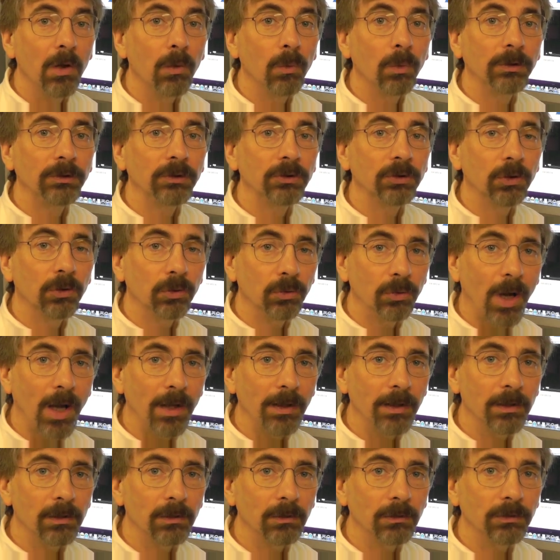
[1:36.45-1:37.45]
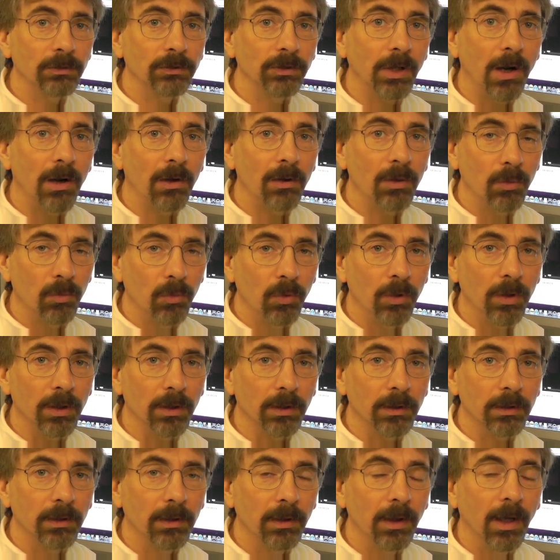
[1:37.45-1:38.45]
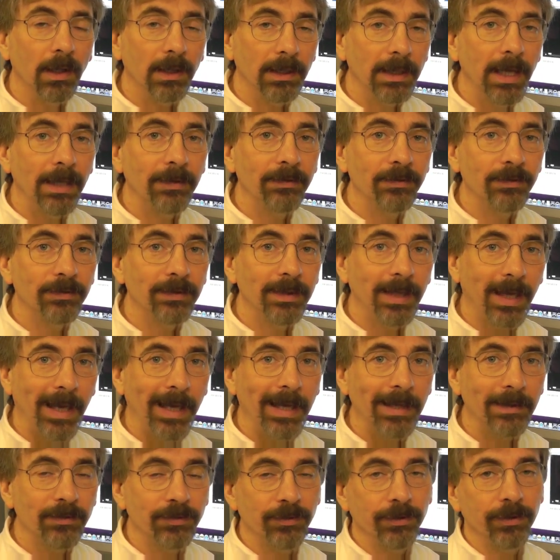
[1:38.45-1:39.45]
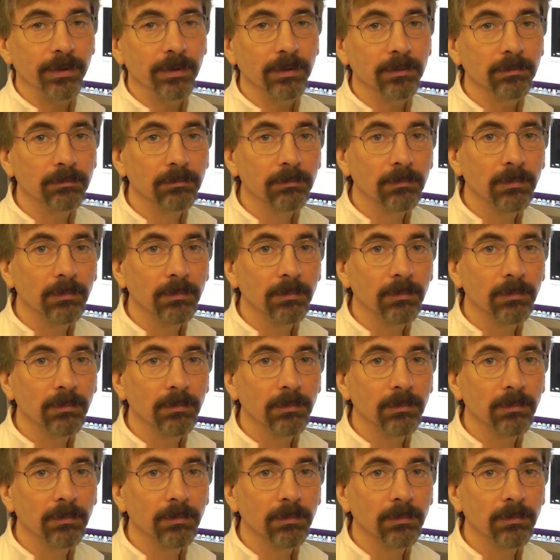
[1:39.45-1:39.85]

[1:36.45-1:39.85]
which chronicles our work against cancer.